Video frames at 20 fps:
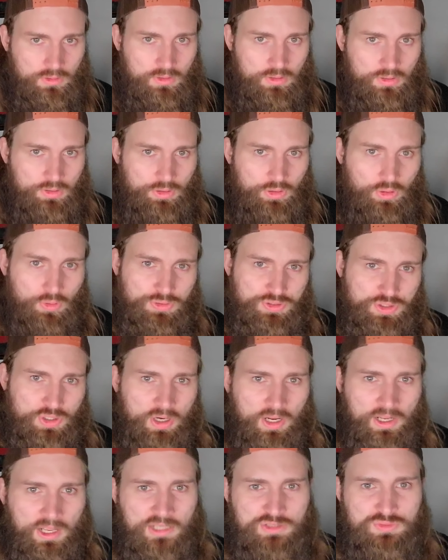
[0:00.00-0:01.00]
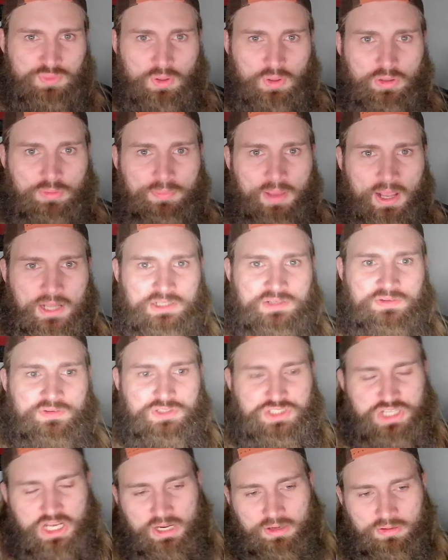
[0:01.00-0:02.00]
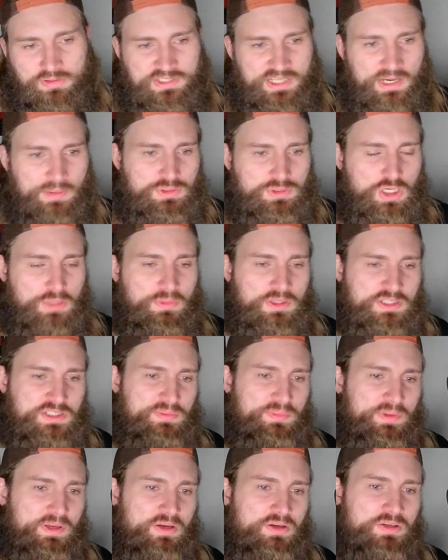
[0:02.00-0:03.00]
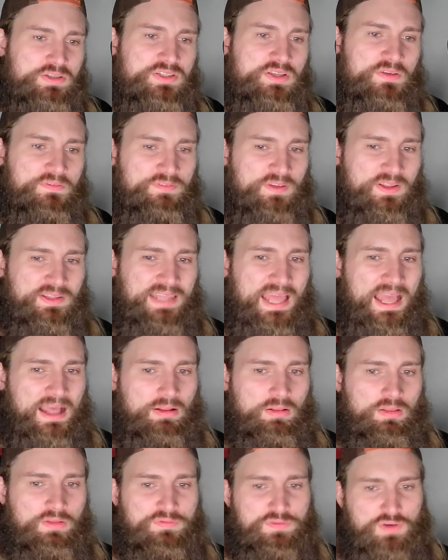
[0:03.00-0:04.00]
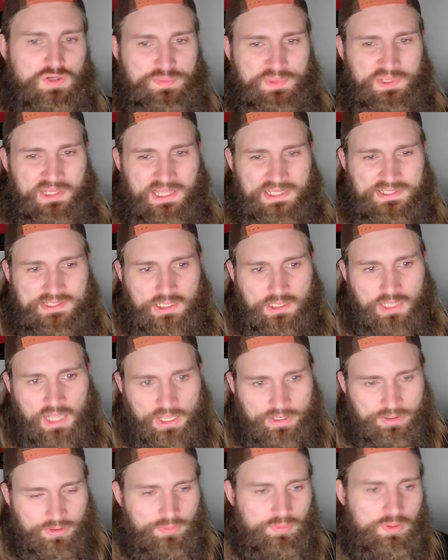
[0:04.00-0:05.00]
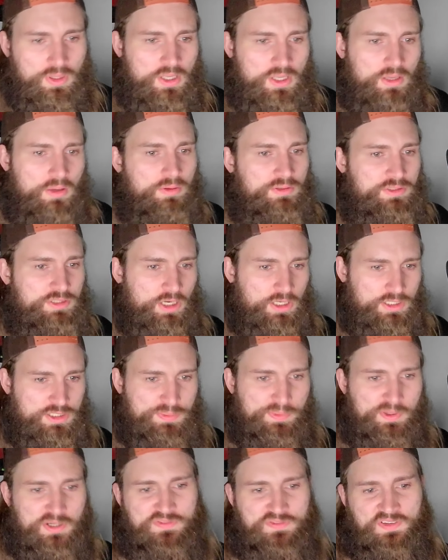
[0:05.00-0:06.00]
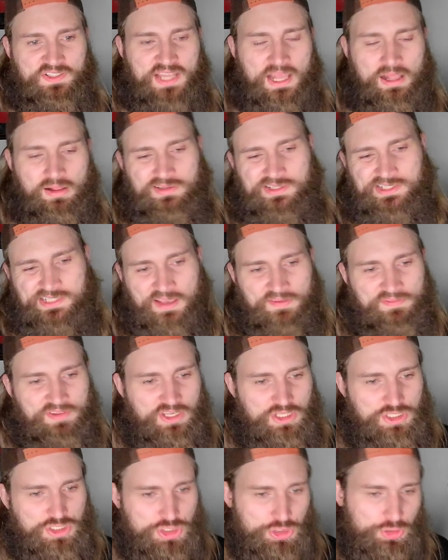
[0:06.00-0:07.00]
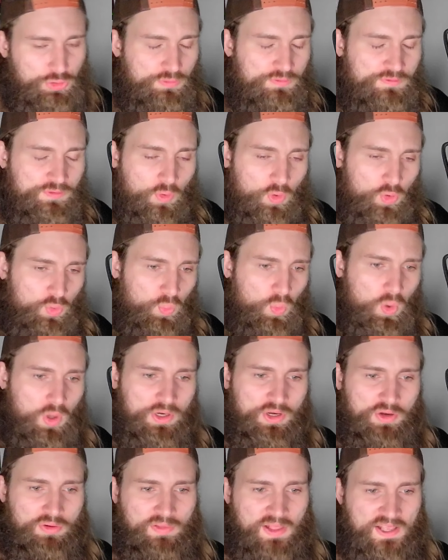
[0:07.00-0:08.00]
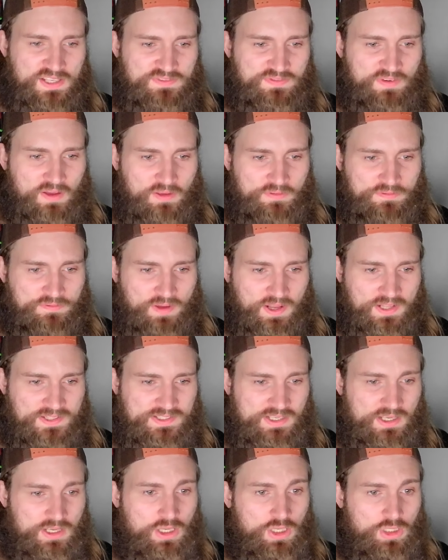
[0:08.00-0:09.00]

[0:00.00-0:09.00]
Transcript: Yo, what's going on guys? Welcome back to the channel. Today we're talking about Tamires Vidal versus Melissa Gatto. Uh, Tamires Vidal 7 and 2, 4 and 1 in her last 5 fights.